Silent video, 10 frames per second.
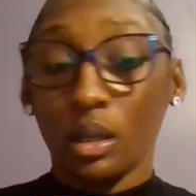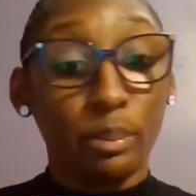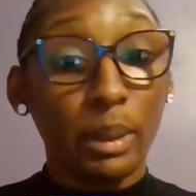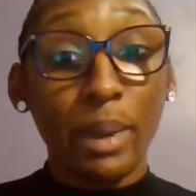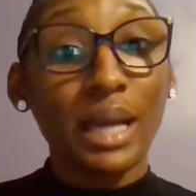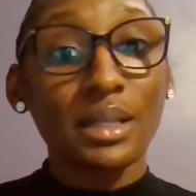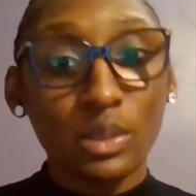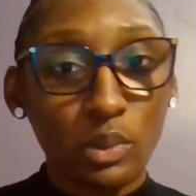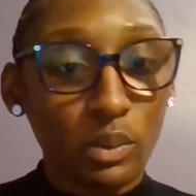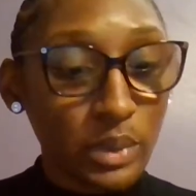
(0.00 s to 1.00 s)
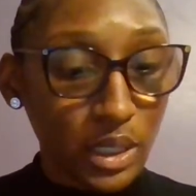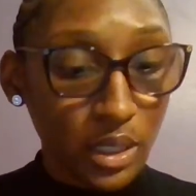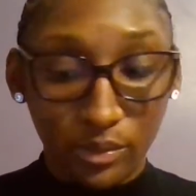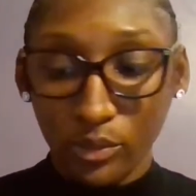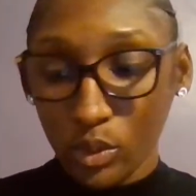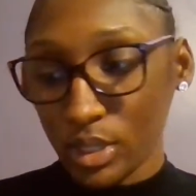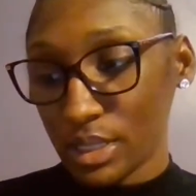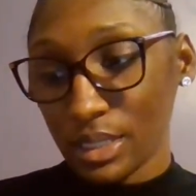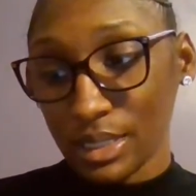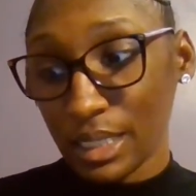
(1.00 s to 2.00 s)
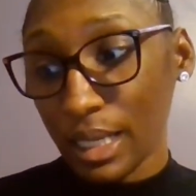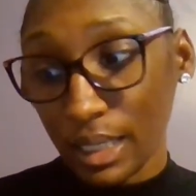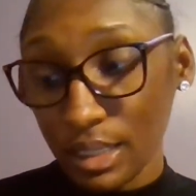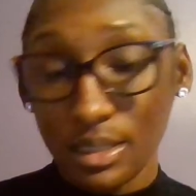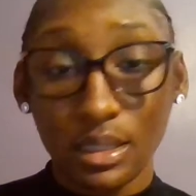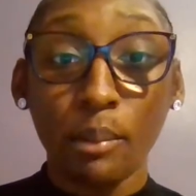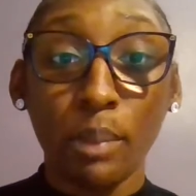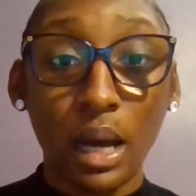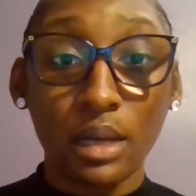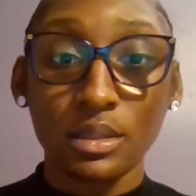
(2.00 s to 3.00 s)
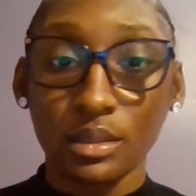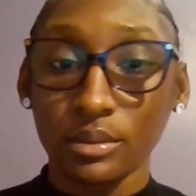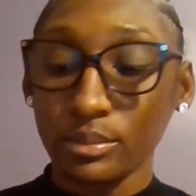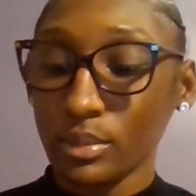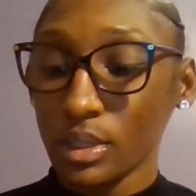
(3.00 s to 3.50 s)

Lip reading: But back to what we're here for is this necklace unboxing.